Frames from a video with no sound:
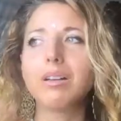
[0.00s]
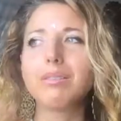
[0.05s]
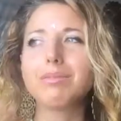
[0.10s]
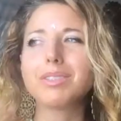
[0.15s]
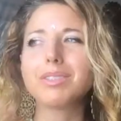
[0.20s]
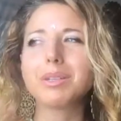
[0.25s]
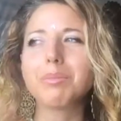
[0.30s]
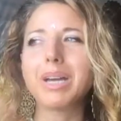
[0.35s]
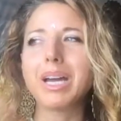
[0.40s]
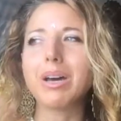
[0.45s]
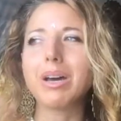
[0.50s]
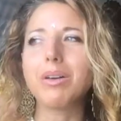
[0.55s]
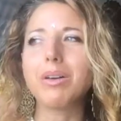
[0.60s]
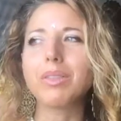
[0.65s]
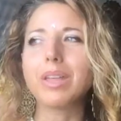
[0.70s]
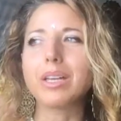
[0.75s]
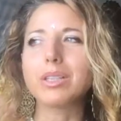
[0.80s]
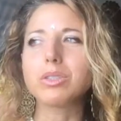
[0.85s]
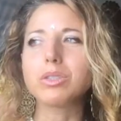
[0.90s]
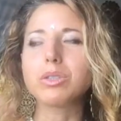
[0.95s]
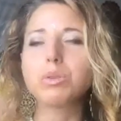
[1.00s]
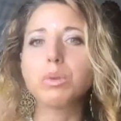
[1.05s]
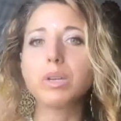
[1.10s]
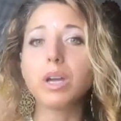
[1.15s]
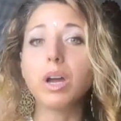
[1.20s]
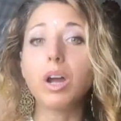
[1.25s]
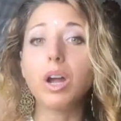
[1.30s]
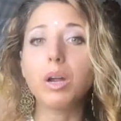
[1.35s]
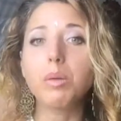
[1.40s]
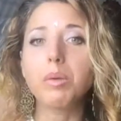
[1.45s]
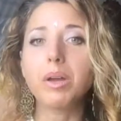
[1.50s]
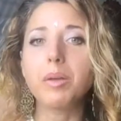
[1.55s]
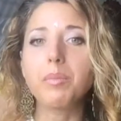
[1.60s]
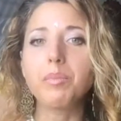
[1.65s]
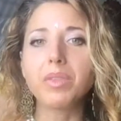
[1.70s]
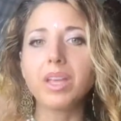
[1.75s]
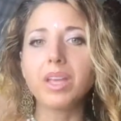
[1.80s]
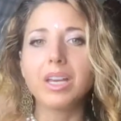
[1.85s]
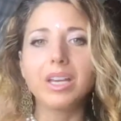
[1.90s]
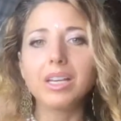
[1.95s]
somehow that's who we are,
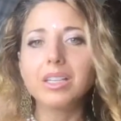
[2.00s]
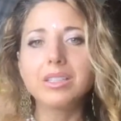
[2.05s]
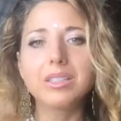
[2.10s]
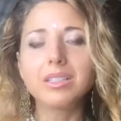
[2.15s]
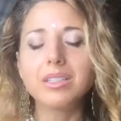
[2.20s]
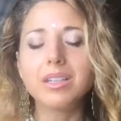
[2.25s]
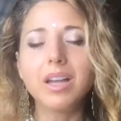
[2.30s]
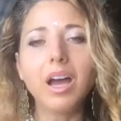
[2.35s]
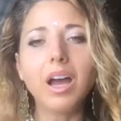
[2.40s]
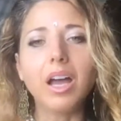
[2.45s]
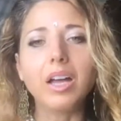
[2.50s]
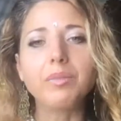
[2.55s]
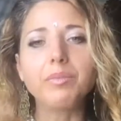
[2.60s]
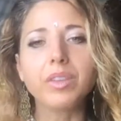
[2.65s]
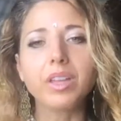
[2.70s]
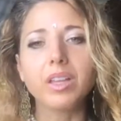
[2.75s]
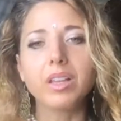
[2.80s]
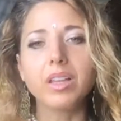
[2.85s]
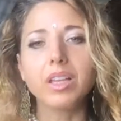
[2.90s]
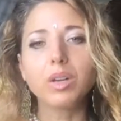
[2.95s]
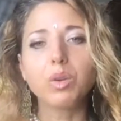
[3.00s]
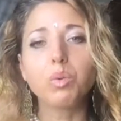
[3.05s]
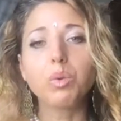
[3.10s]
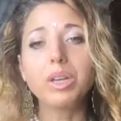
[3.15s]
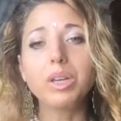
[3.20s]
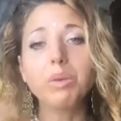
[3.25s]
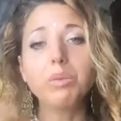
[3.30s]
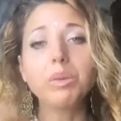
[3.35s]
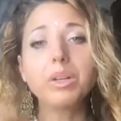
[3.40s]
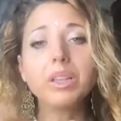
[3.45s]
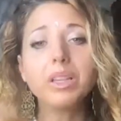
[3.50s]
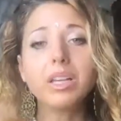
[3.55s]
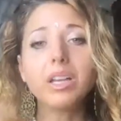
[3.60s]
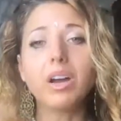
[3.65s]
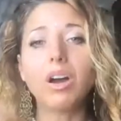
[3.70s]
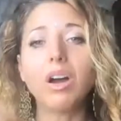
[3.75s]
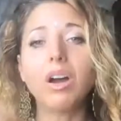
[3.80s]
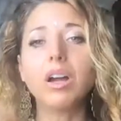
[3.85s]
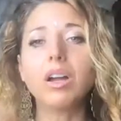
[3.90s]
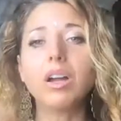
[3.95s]
but it's not. Like we really
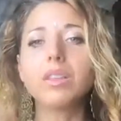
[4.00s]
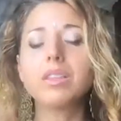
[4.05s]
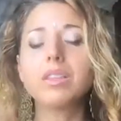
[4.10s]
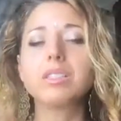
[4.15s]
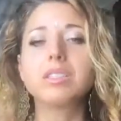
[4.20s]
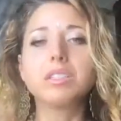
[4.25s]
are these